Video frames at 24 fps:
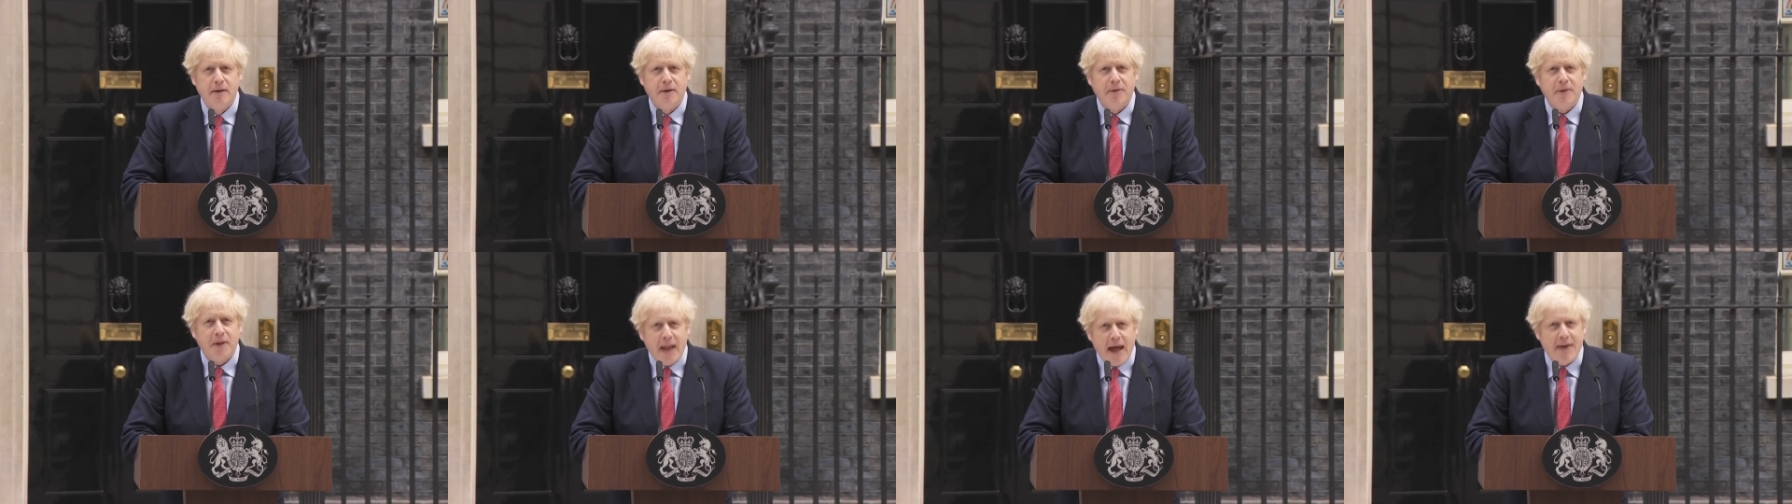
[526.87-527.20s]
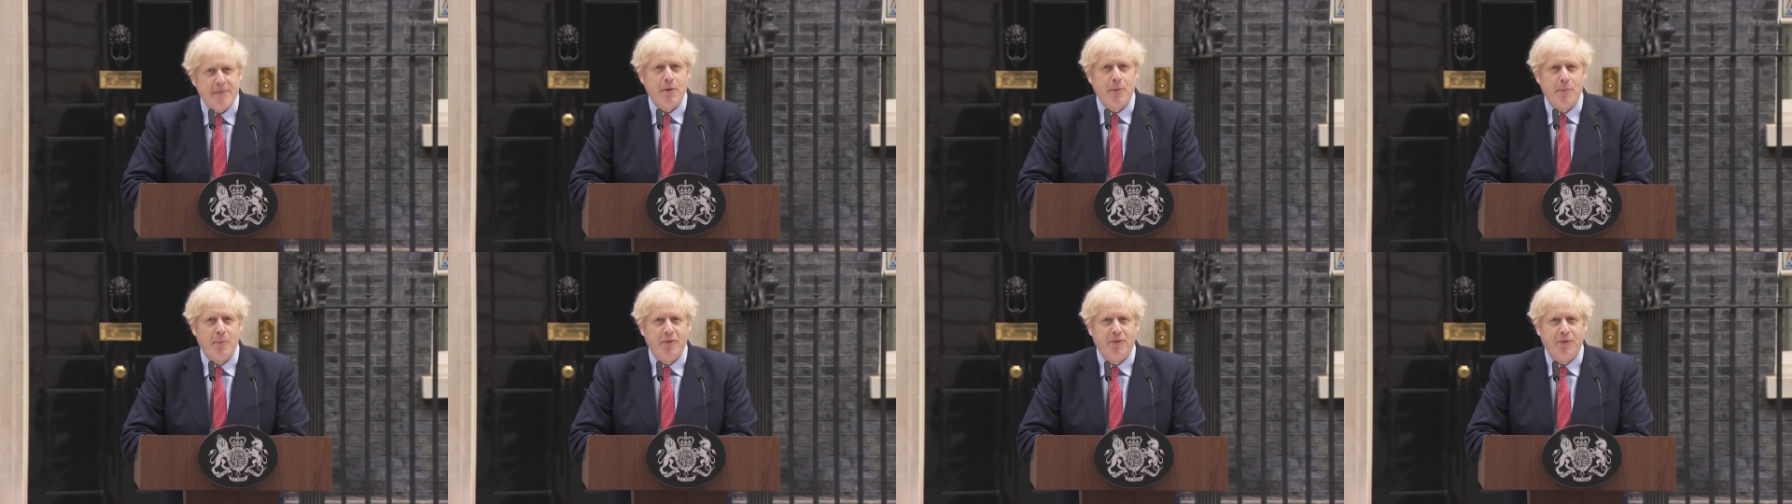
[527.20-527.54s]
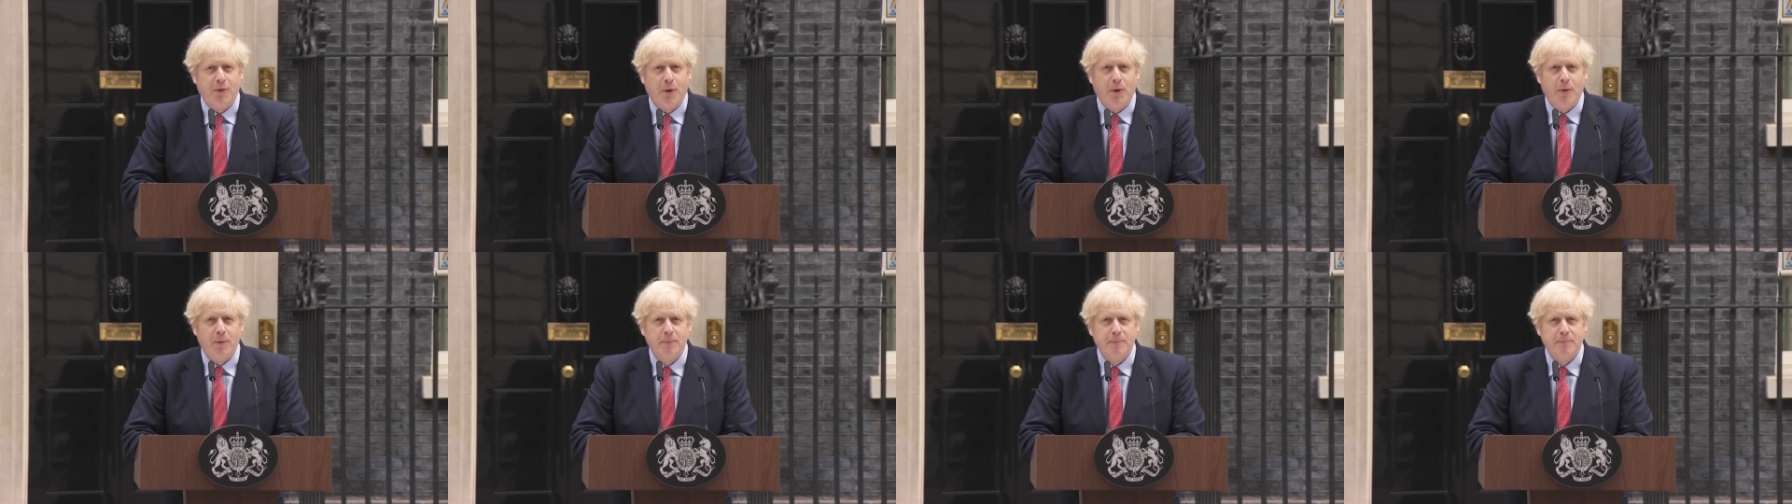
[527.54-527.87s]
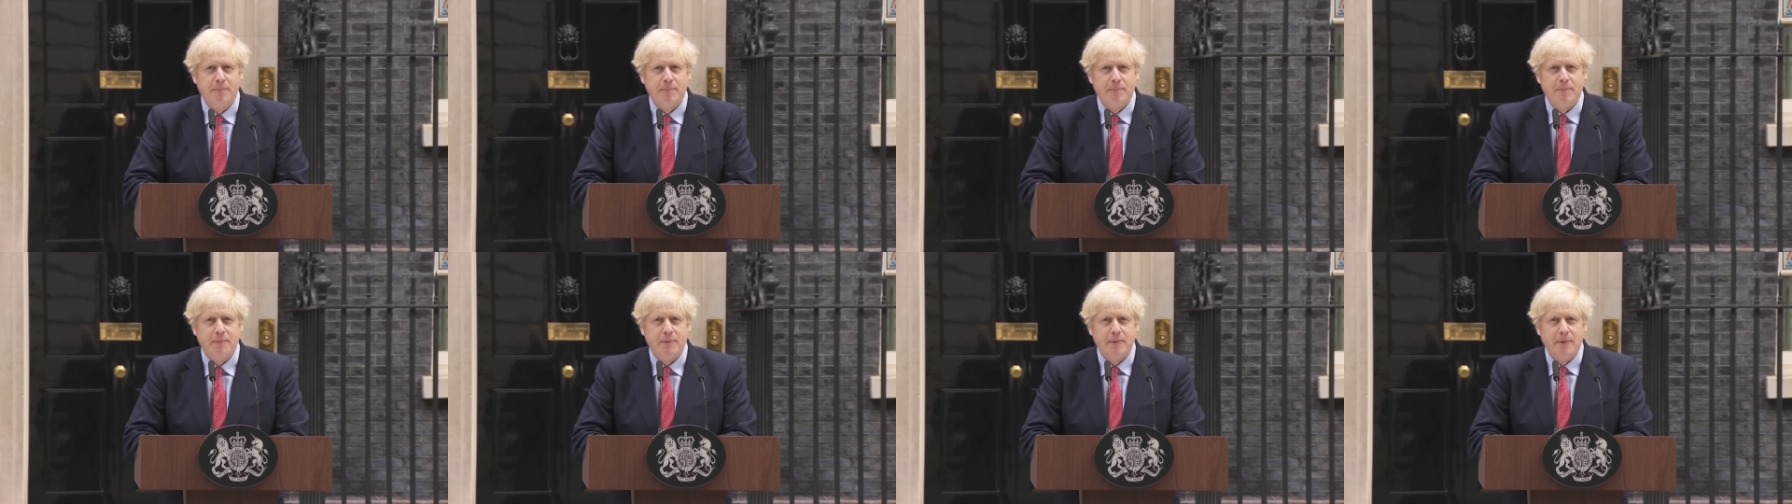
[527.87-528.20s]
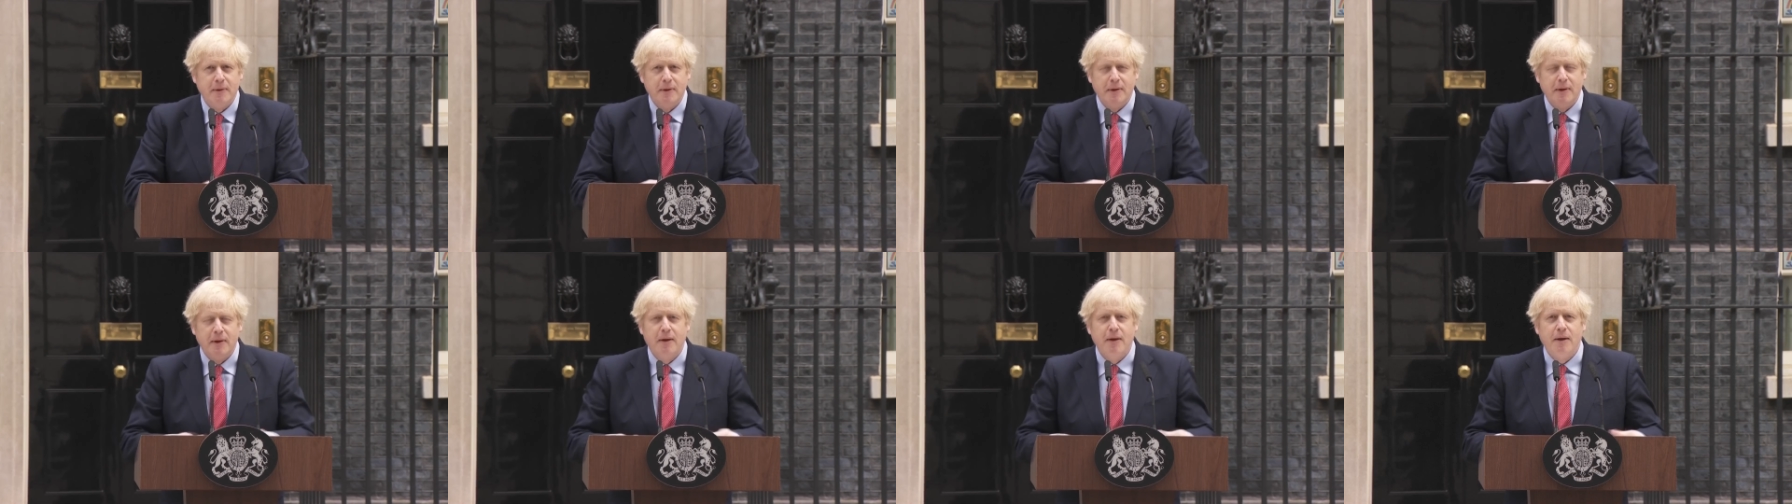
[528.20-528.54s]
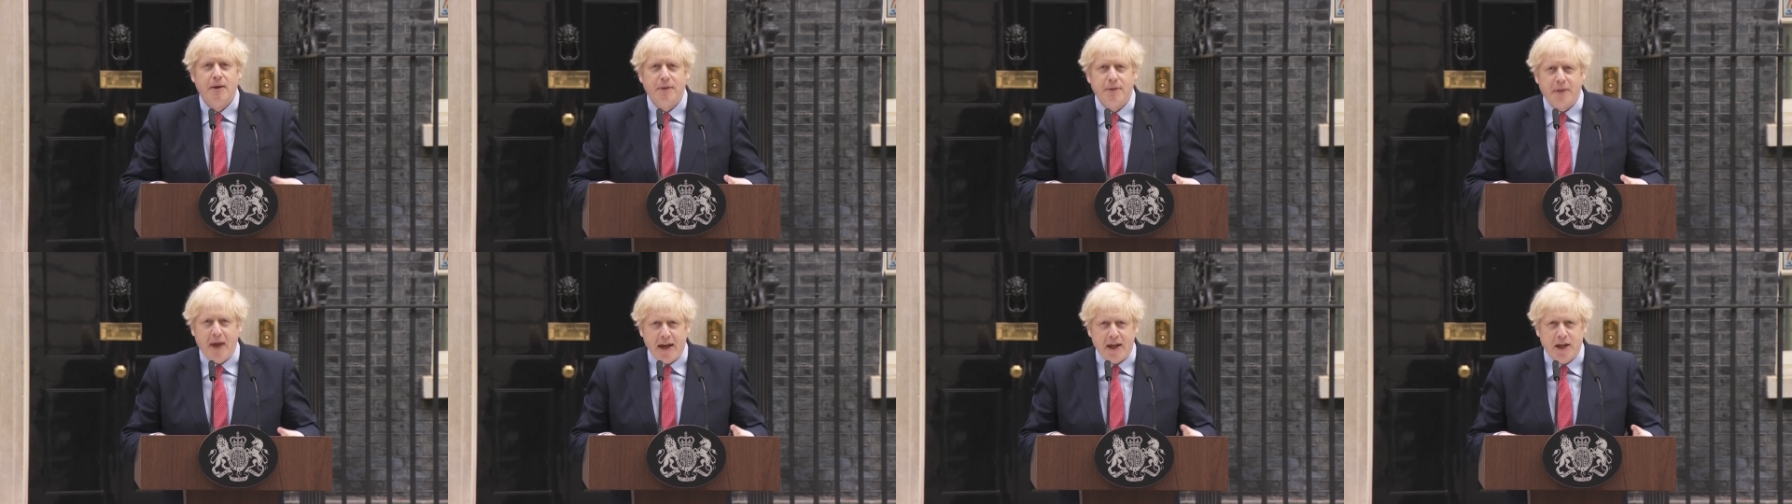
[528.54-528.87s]
than ever before.
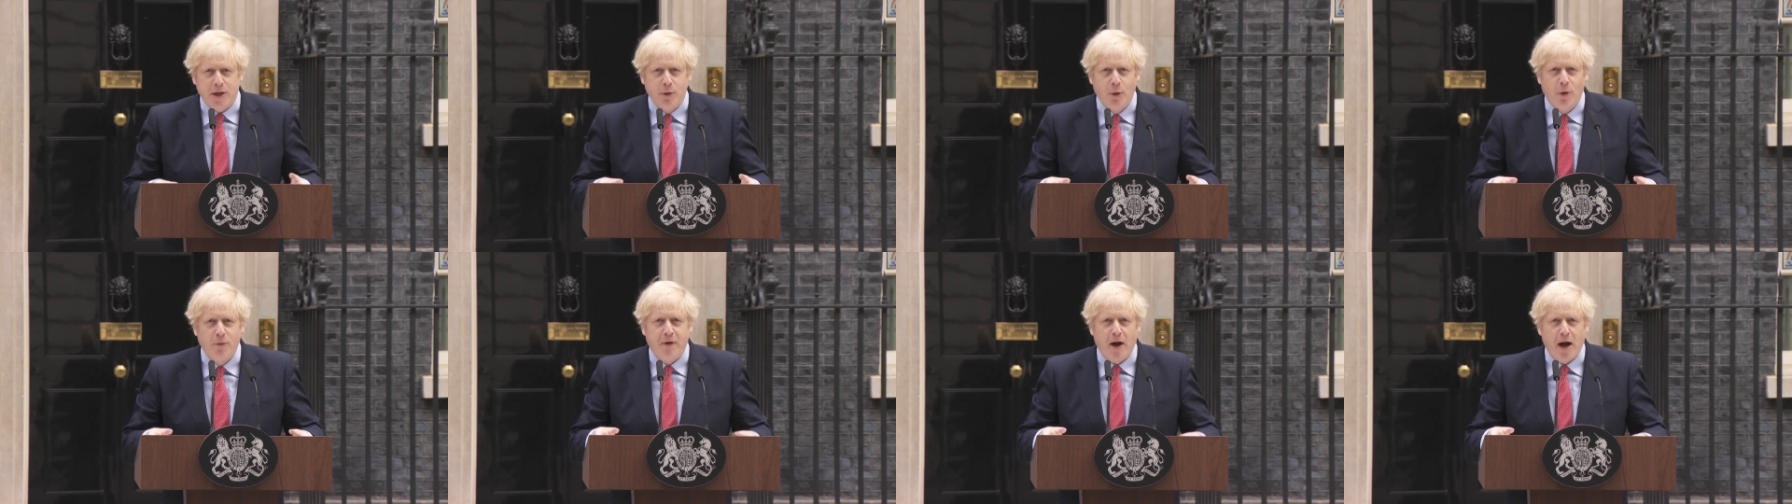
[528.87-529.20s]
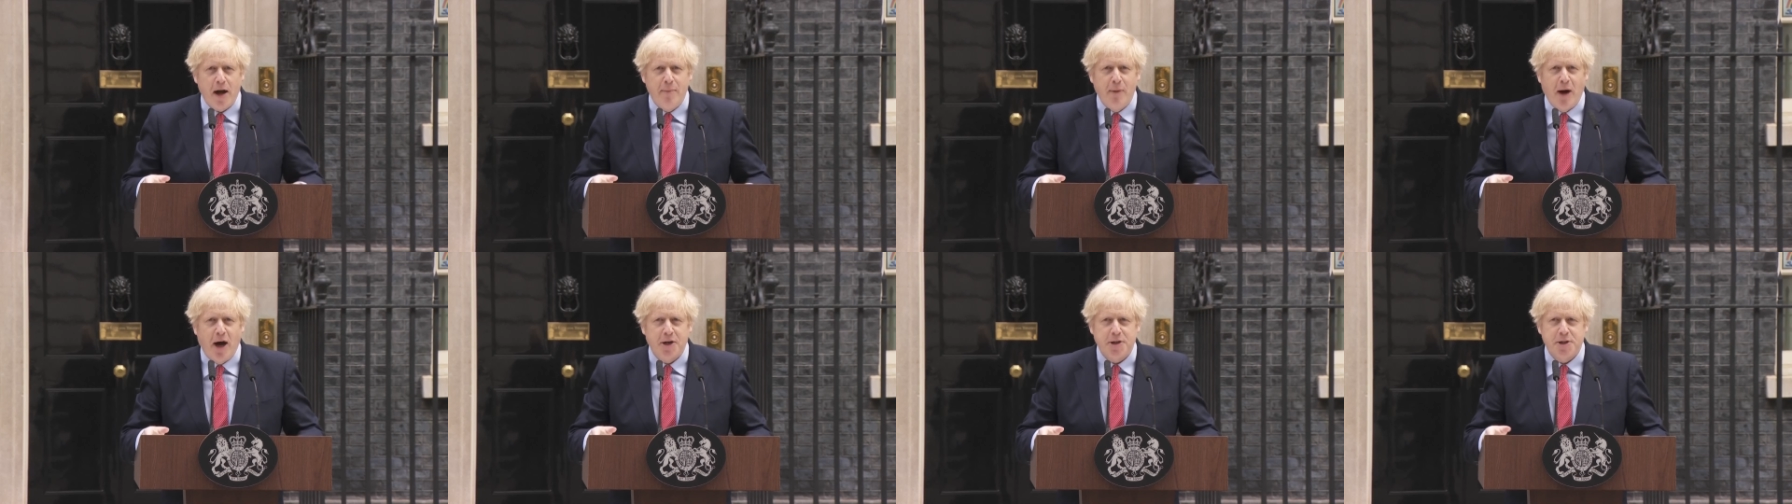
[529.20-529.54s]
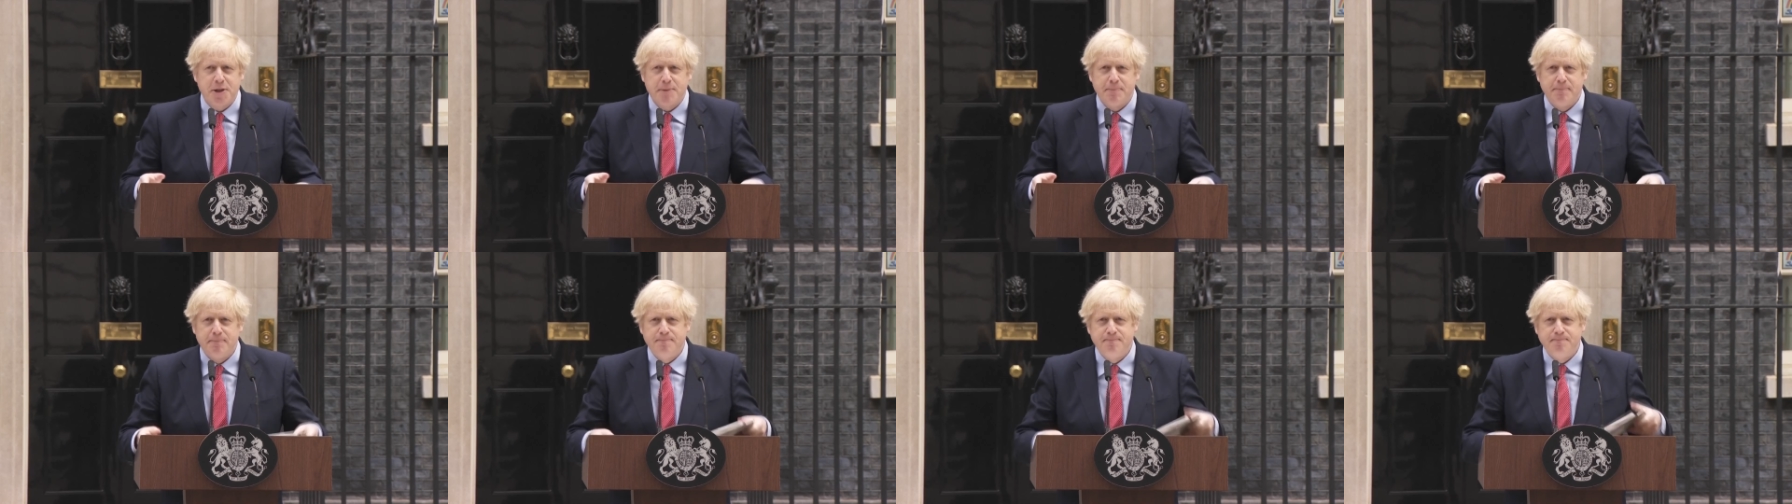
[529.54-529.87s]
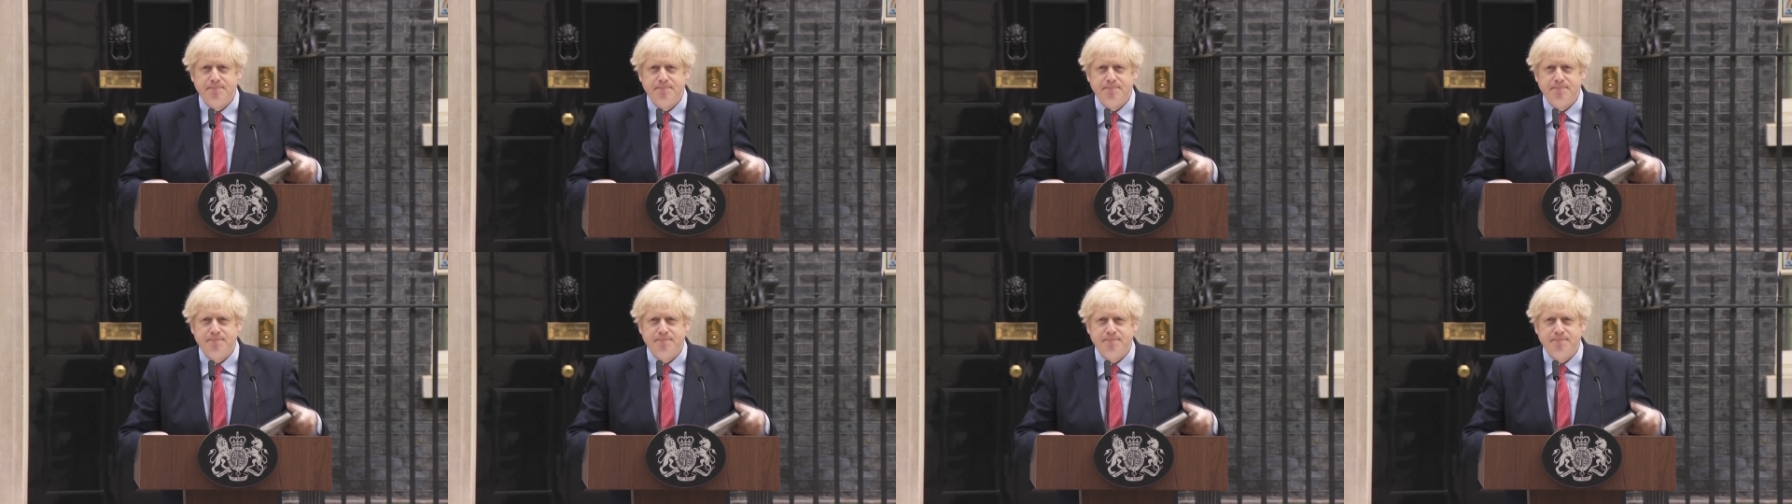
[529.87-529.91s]
Thank you all very much.